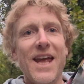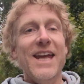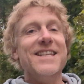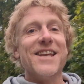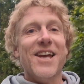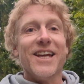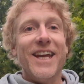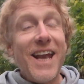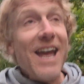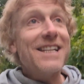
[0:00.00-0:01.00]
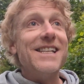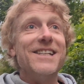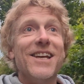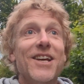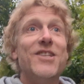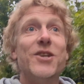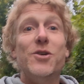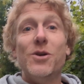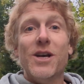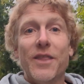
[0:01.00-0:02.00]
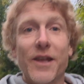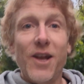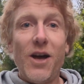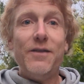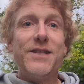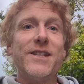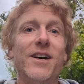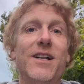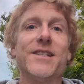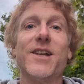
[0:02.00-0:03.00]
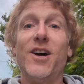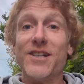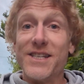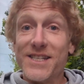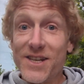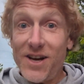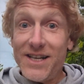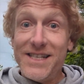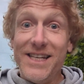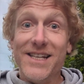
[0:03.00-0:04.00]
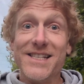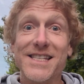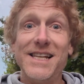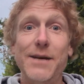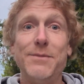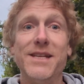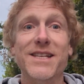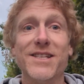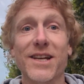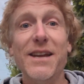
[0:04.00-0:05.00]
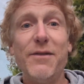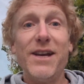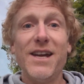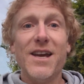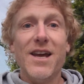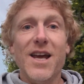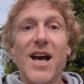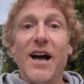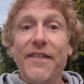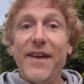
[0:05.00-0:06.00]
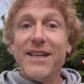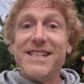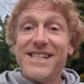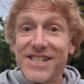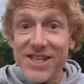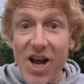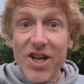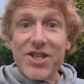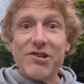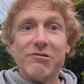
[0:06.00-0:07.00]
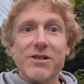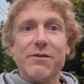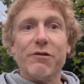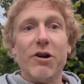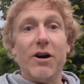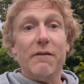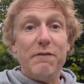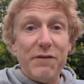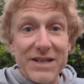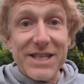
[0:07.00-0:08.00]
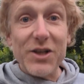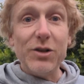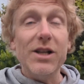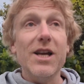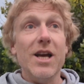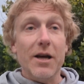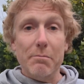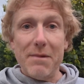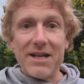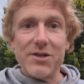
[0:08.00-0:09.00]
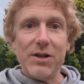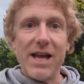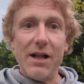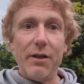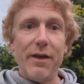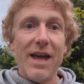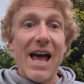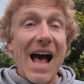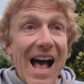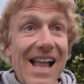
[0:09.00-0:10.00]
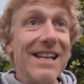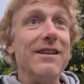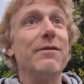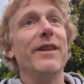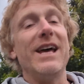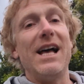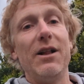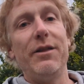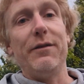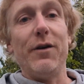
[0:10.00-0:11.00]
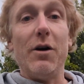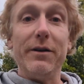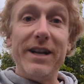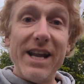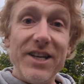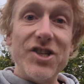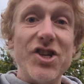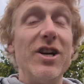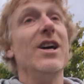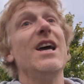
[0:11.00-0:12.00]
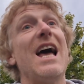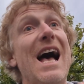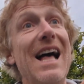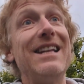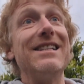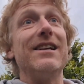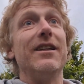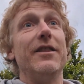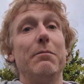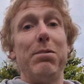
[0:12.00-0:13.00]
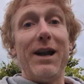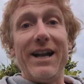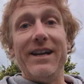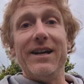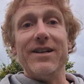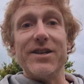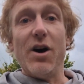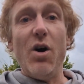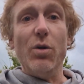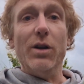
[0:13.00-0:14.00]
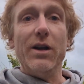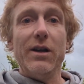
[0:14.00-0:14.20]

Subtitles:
is connected to the lifestyles that our society has slipped into living, and they're disastrous for our physical and mental health, and for the health of our nature and the planet as a whole.